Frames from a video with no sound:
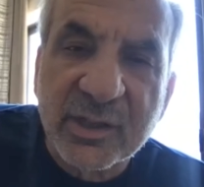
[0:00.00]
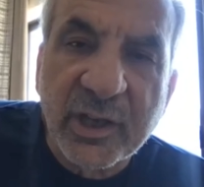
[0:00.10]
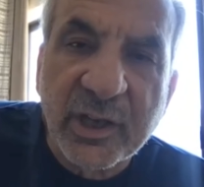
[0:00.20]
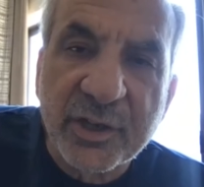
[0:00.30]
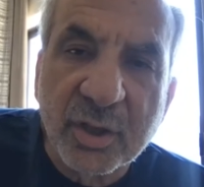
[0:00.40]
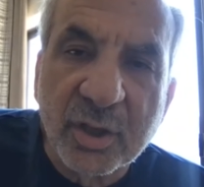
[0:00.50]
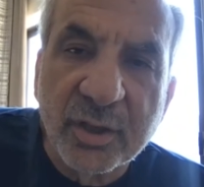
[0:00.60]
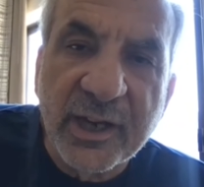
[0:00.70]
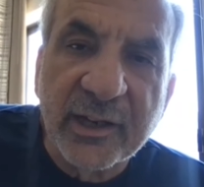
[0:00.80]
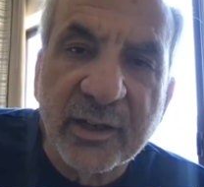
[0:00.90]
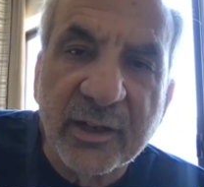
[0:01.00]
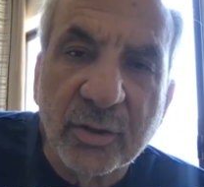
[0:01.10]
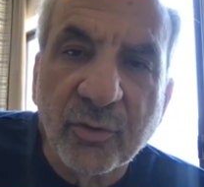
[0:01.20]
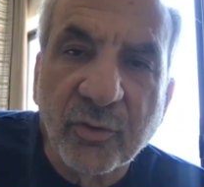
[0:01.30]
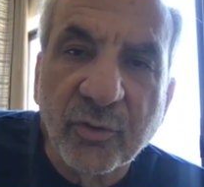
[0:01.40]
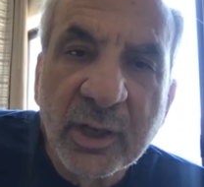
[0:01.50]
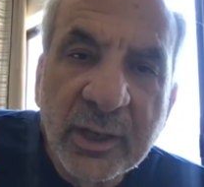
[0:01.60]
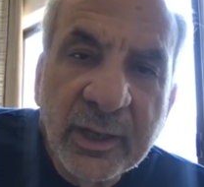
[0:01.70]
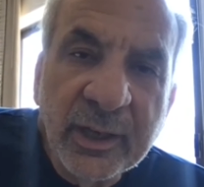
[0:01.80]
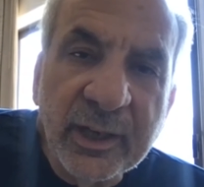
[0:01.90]
classification in
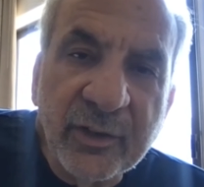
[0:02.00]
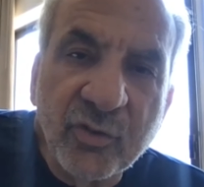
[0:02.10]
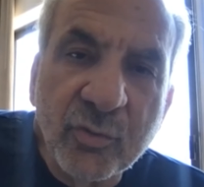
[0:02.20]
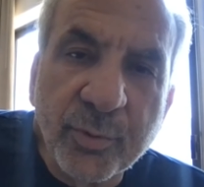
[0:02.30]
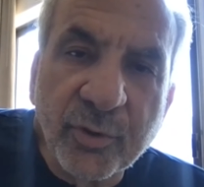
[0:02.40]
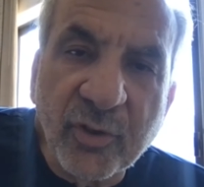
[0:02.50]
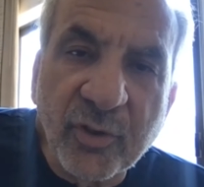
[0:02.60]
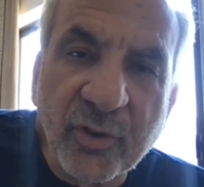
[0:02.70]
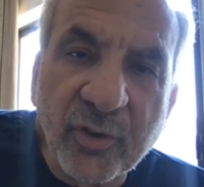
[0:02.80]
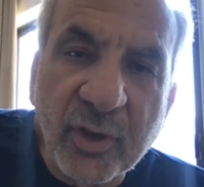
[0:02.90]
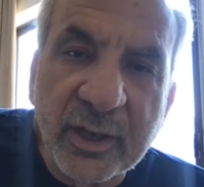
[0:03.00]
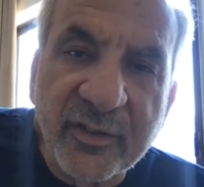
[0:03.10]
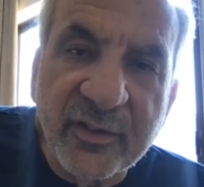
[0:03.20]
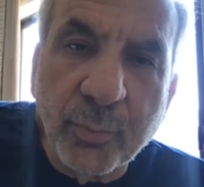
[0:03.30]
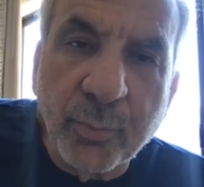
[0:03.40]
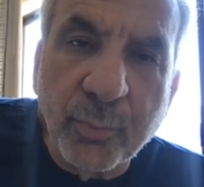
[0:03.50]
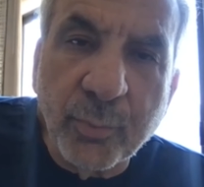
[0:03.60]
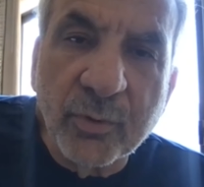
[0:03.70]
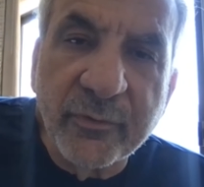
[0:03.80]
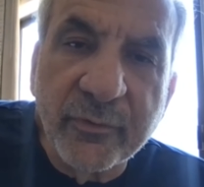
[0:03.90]
narrows as you presented, and the
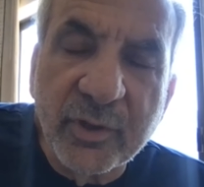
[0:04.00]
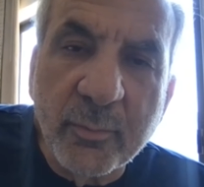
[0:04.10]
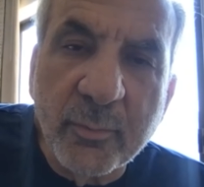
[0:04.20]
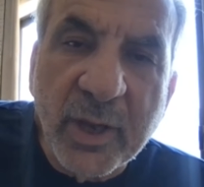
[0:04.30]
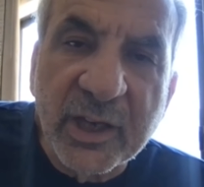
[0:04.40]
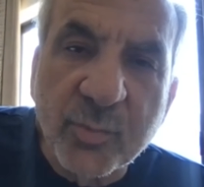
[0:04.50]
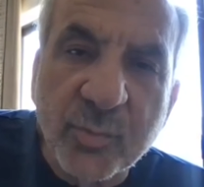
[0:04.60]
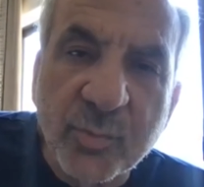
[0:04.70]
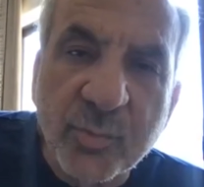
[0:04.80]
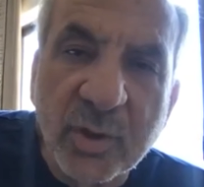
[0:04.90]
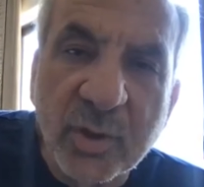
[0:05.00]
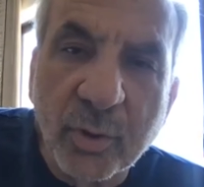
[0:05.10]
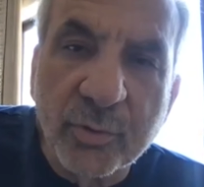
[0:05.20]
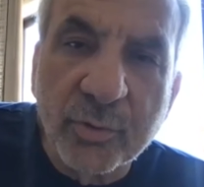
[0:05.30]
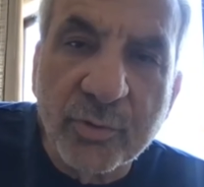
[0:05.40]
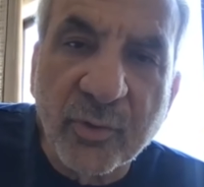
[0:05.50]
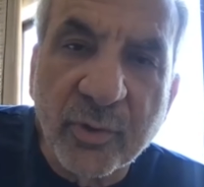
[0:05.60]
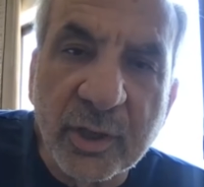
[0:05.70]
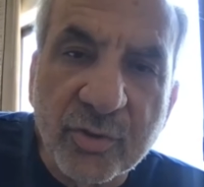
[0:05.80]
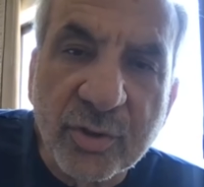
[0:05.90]
importance of different management
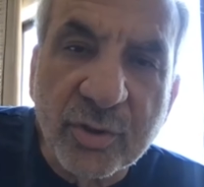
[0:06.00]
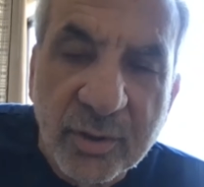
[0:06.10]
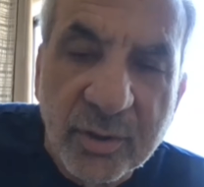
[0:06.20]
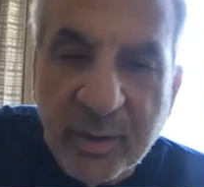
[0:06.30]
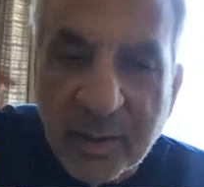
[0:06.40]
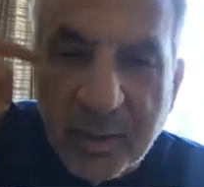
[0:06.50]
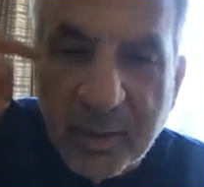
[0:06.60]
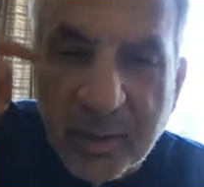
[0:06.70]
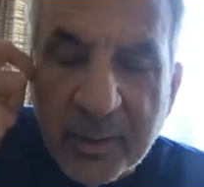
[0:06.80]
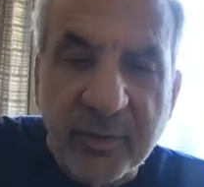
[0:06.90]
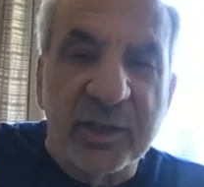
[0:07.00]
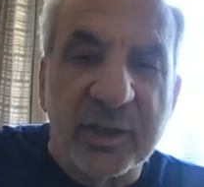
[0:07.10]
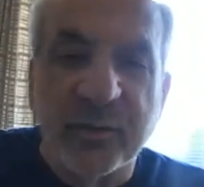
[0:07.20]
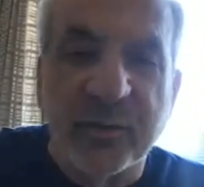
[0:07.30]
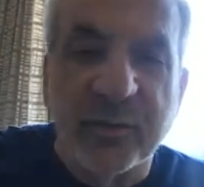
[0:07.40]
approaches for each? Thank